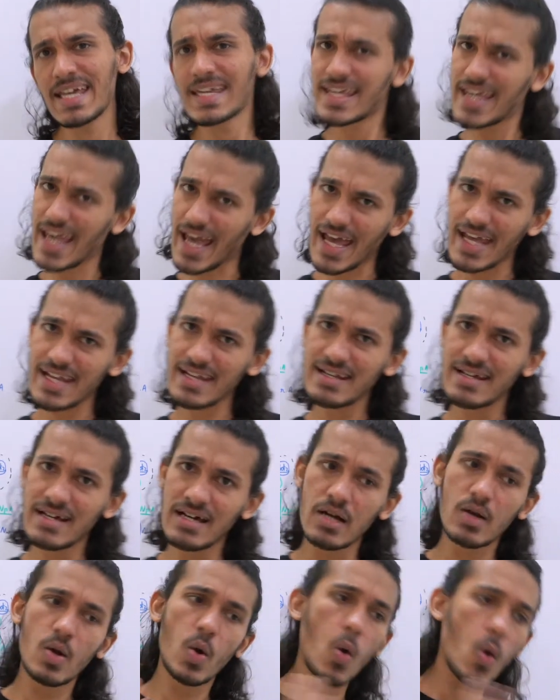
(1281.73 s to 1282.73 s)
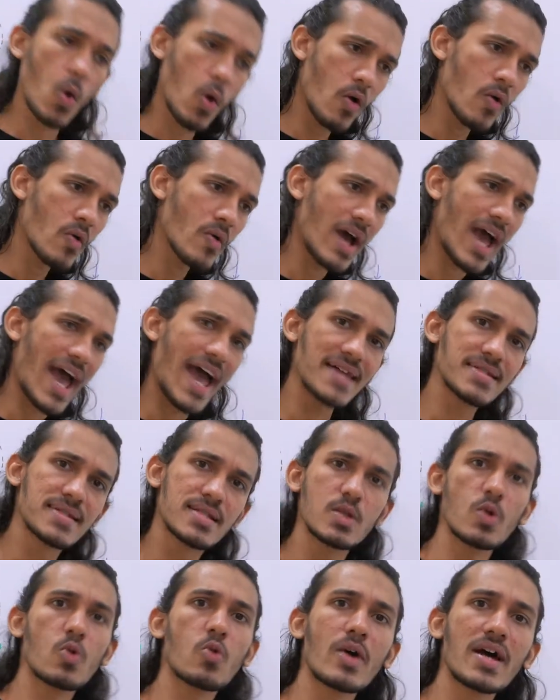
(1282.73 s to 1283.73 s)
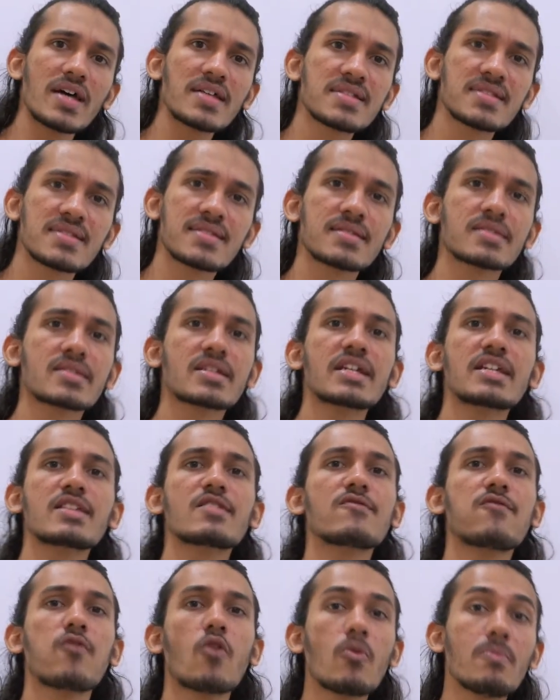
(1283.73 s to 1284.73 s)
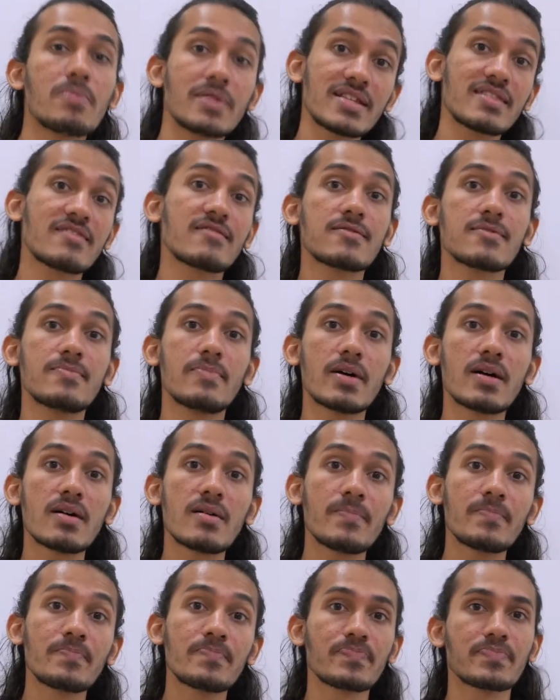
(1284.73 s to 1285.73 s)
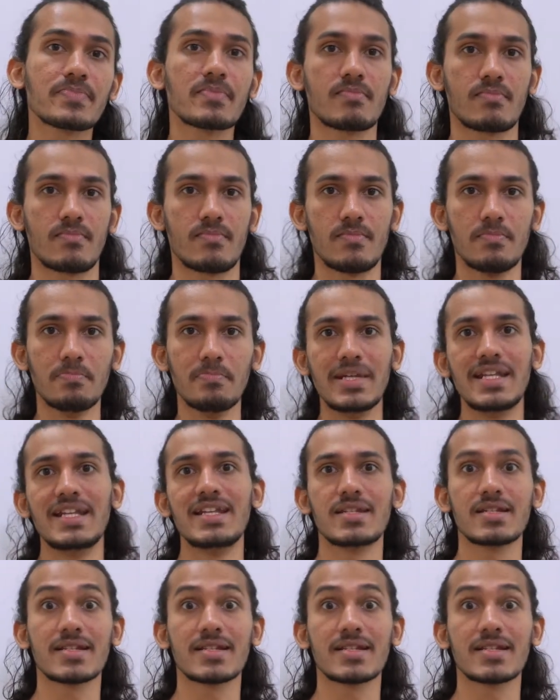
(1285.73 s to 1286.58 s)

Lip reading: can go as low as 3 to 4 breaths per minute.